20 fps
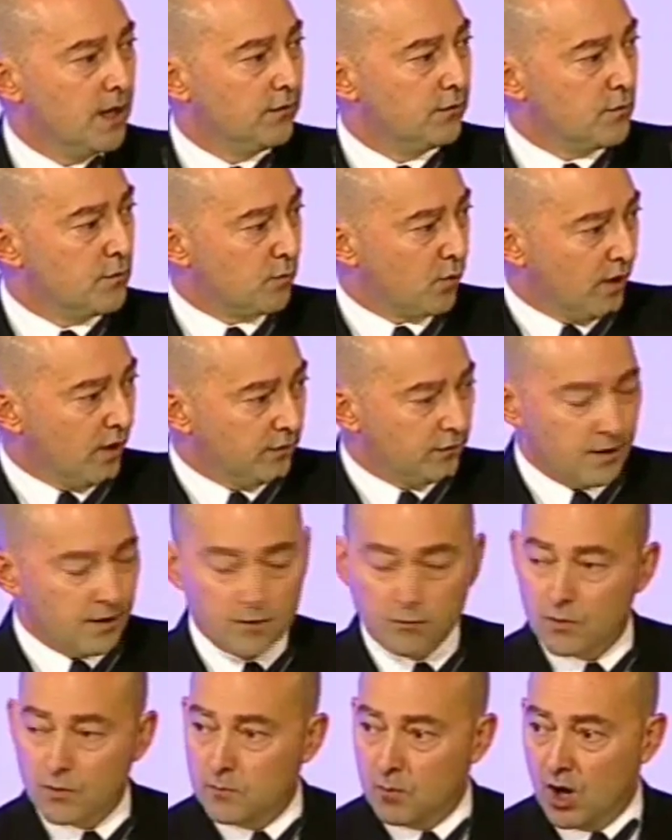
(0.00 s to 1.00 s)
As the
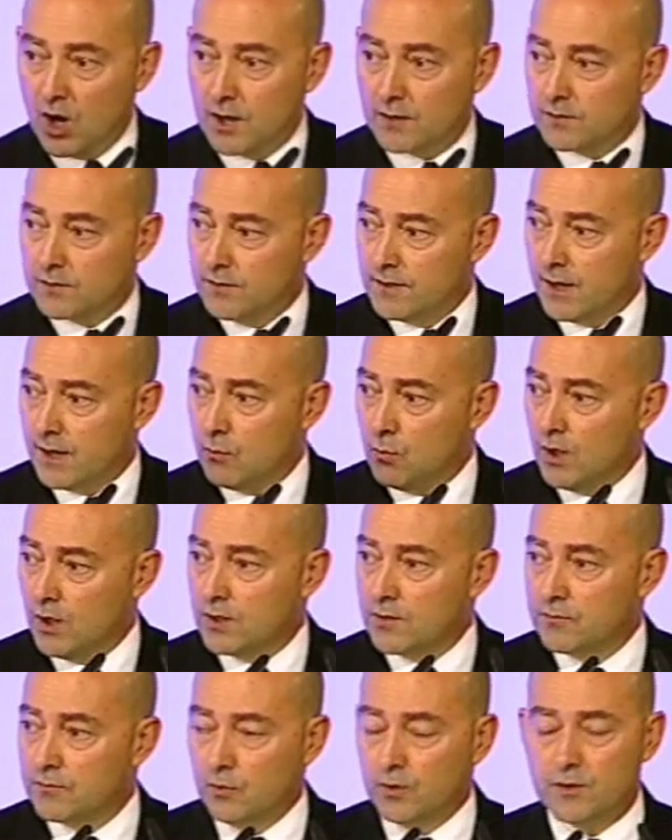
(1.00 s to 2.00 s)
President remarked in that
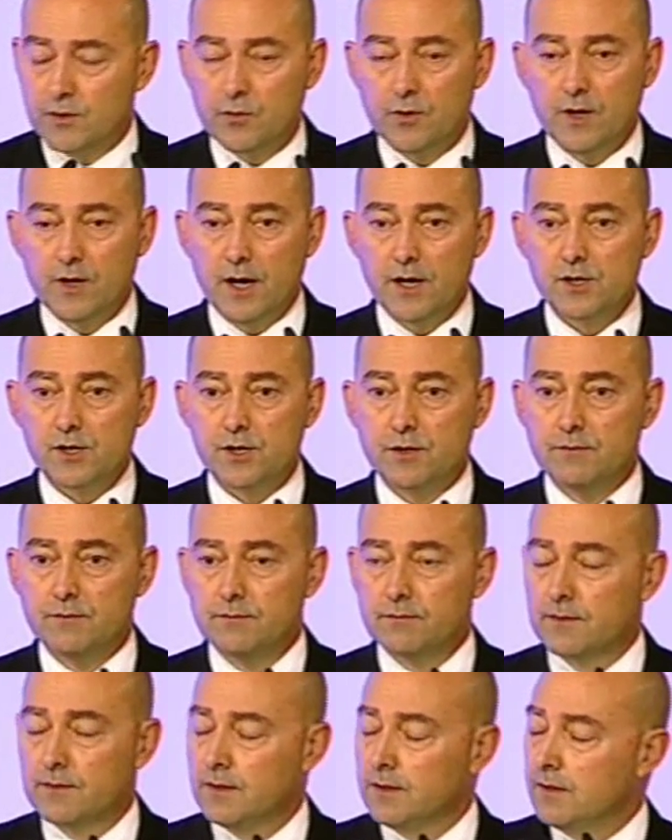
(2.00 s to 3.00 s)
wonderful
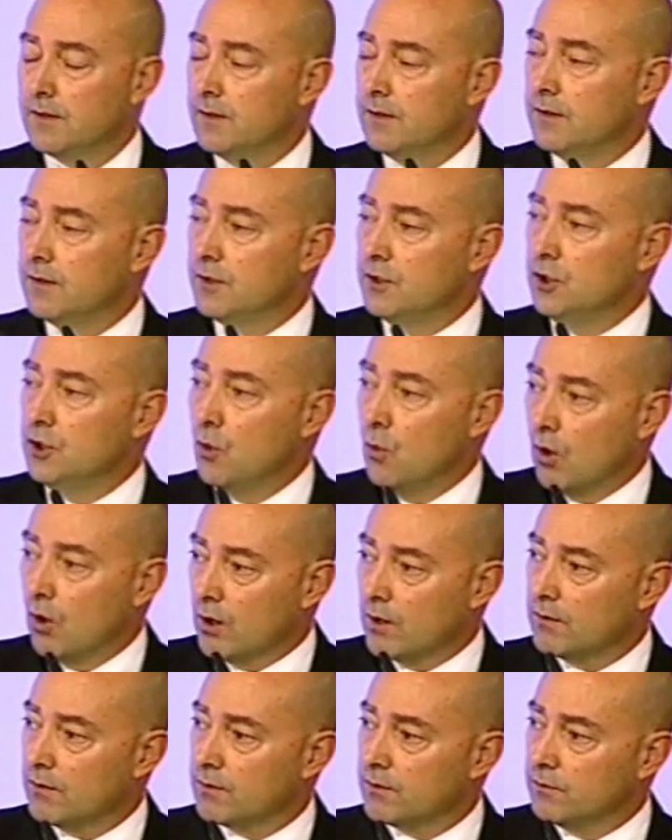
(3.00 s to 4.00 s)
introduction,
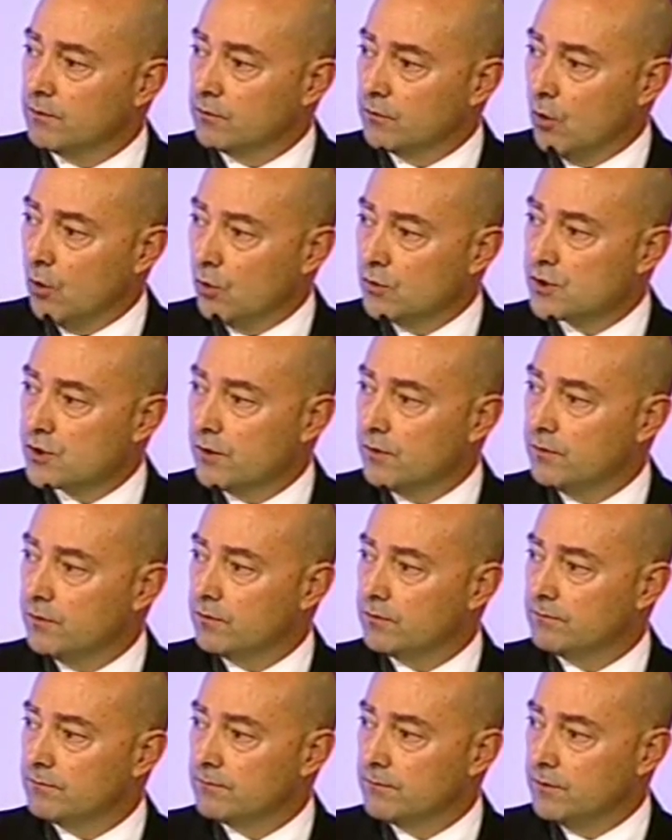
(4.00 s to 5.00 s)
your
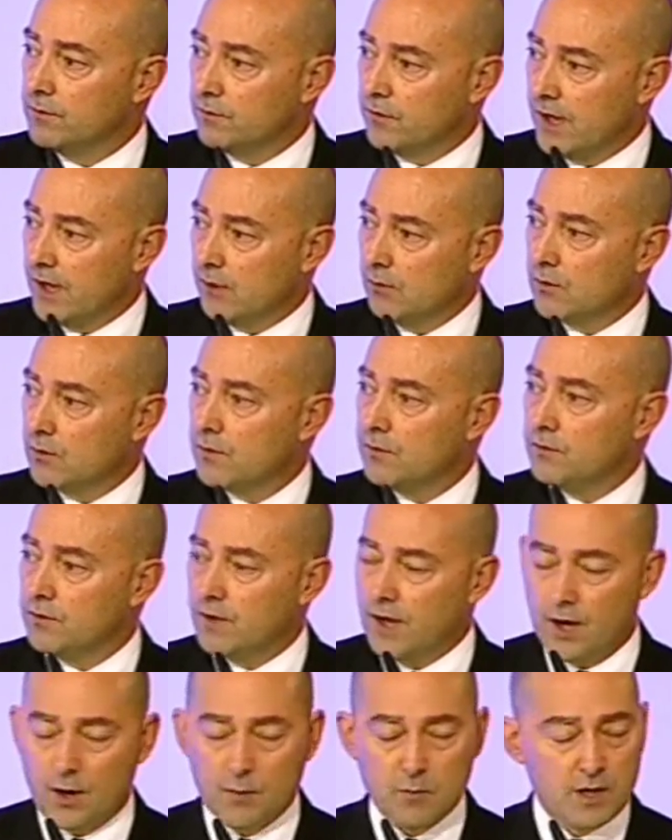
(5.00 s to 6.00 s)
soldiers,
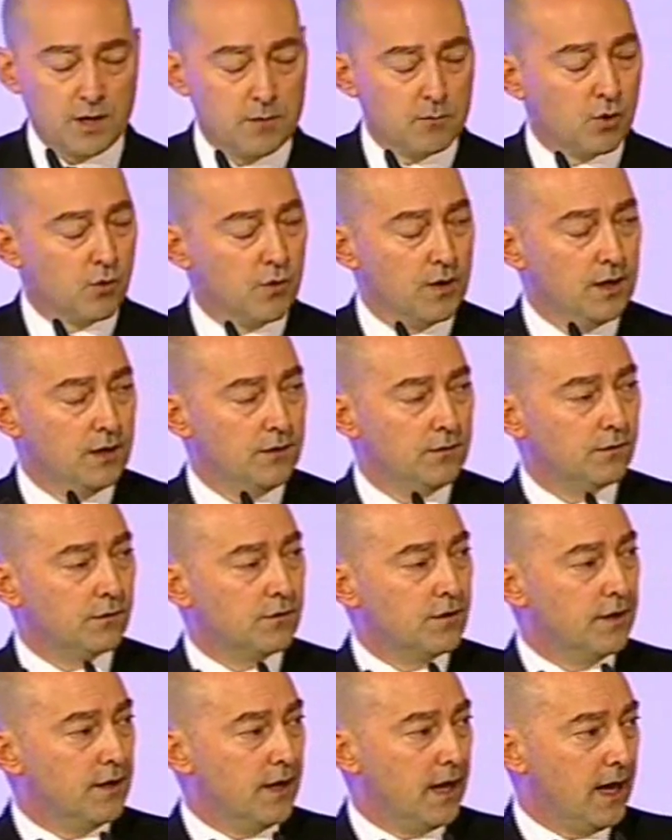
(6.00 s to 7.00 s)
sailors, airmen, and
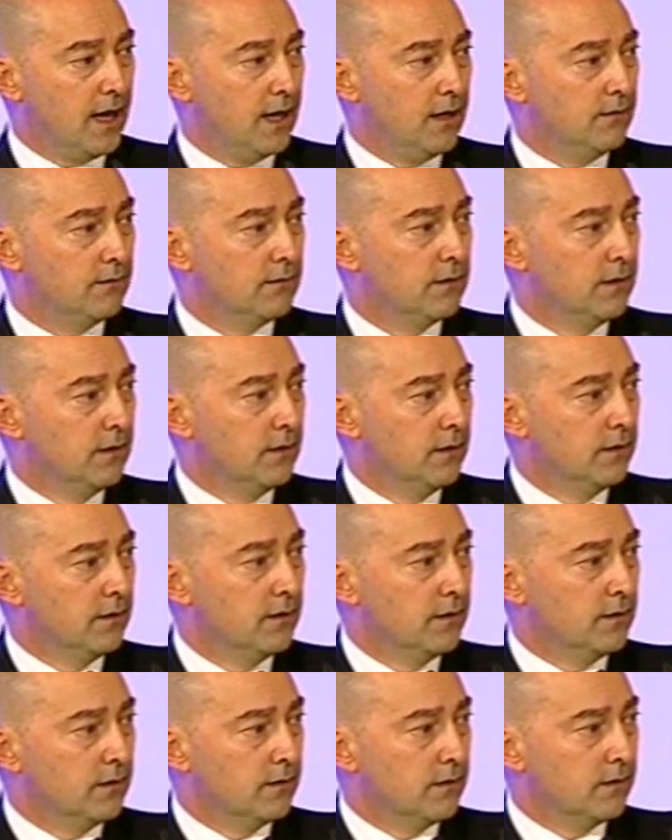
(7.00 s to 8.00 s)
Marines today
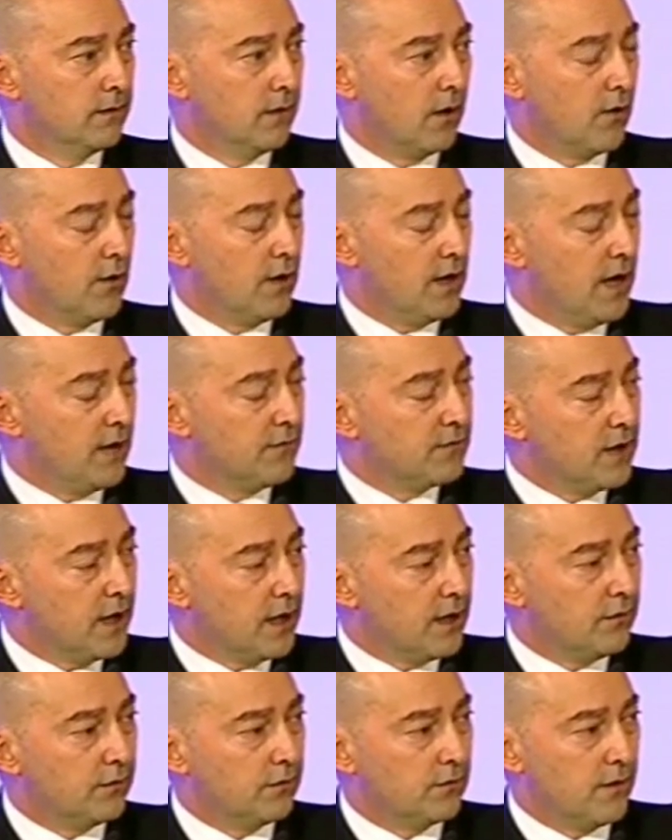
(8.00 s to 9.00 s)
are in
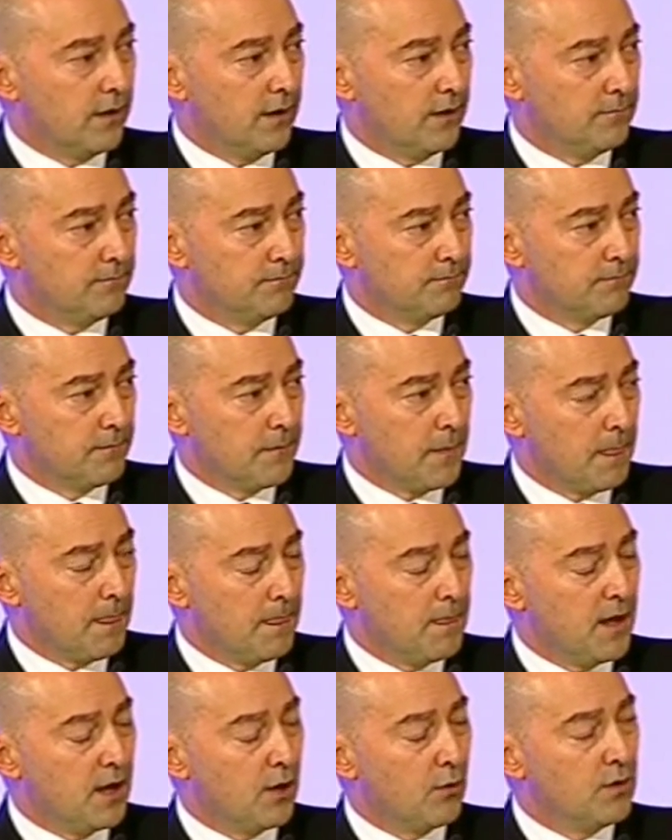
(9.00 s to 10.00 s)
Afghanistan.
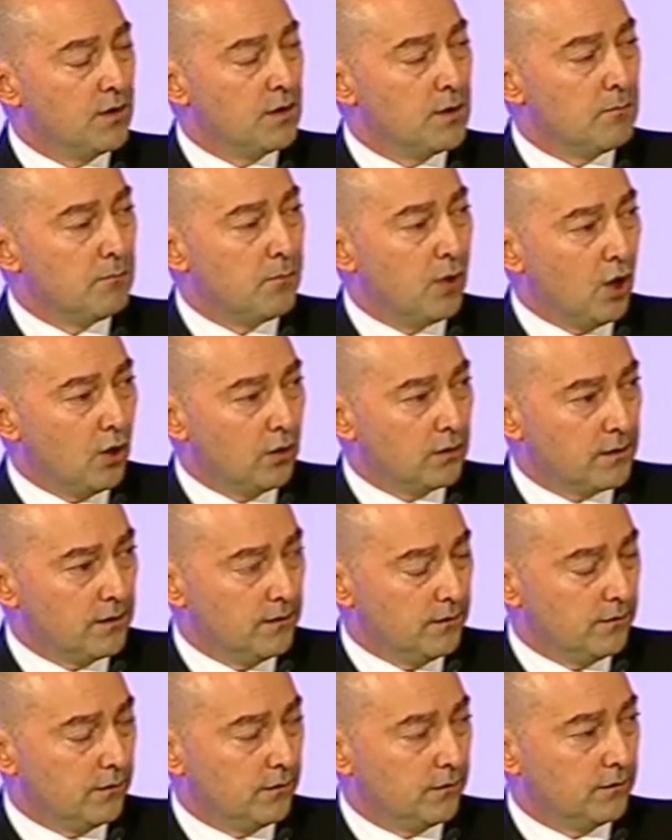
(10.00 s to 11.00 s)
They are in the
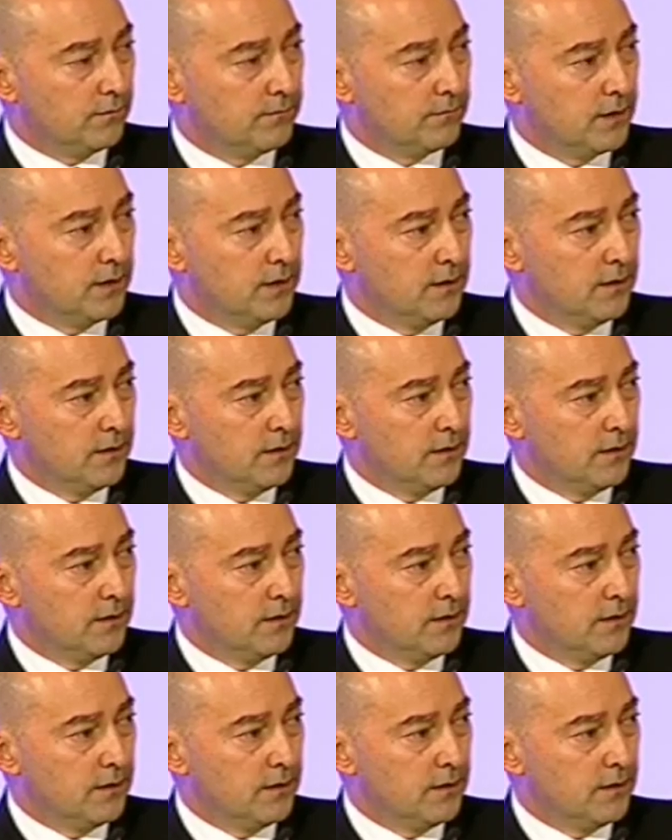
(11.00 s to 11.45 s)
Balkans.